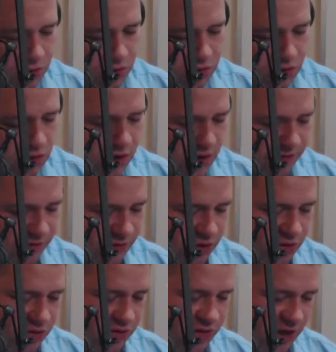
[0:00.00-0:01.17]
Good
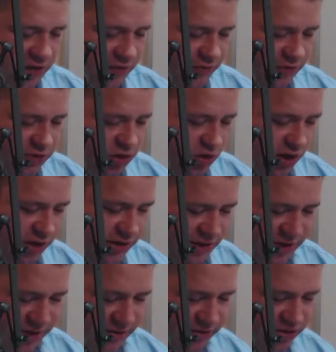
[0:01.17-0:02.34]
afternoon. Thank you for joining
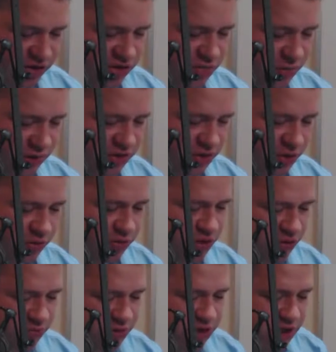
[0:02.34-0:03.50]
the English Express
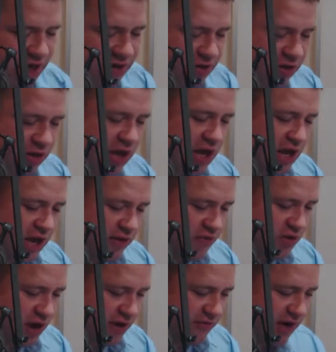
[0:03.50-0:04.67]
YouTube channel. If
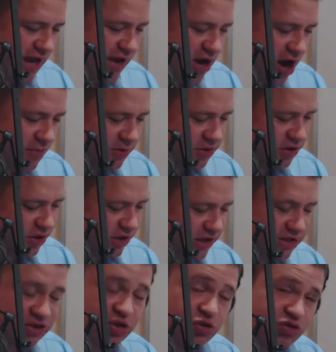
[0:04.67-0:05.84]
you haven't had an
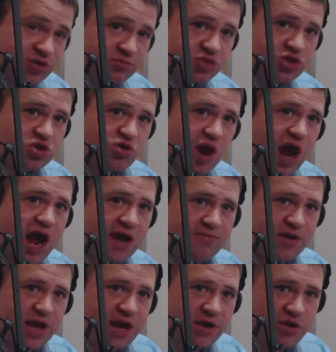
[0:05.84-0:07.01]
opportunity to subscribe
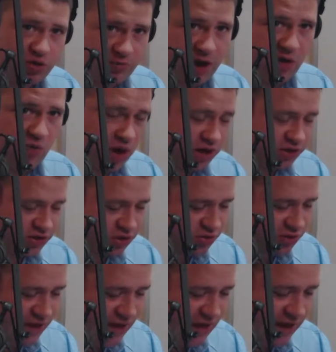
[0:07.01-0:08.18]
yet, you might want to do
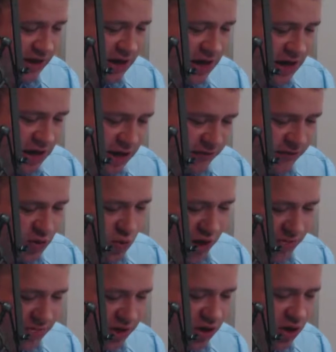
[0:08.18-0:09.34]
that if you want
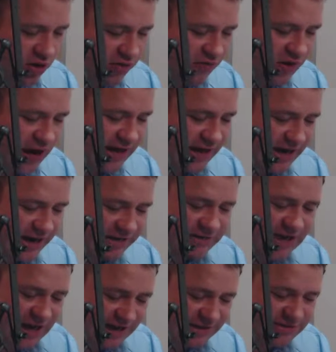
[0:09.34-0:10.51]
to be notified at
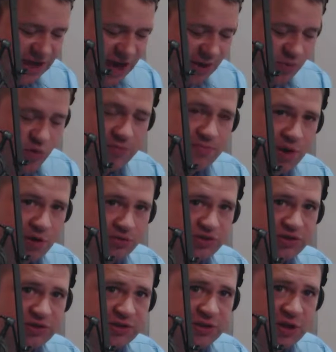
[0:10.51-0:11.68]
any time we
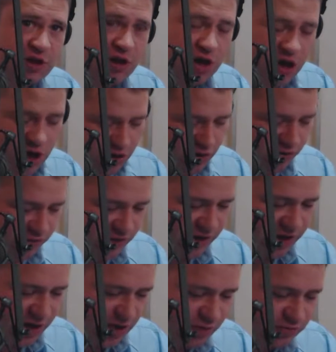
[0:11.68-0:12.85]
post a new
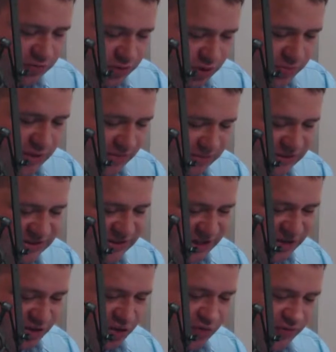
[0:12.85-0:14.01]
video. You'll be able to see
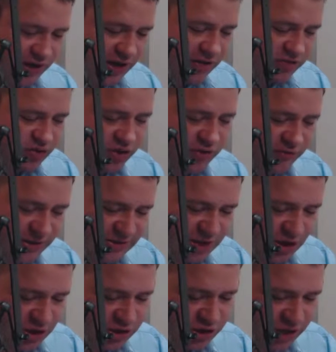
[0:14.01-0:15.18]
the new videos when you
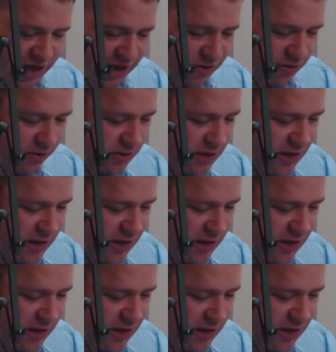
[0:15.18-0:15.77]
visit our channel.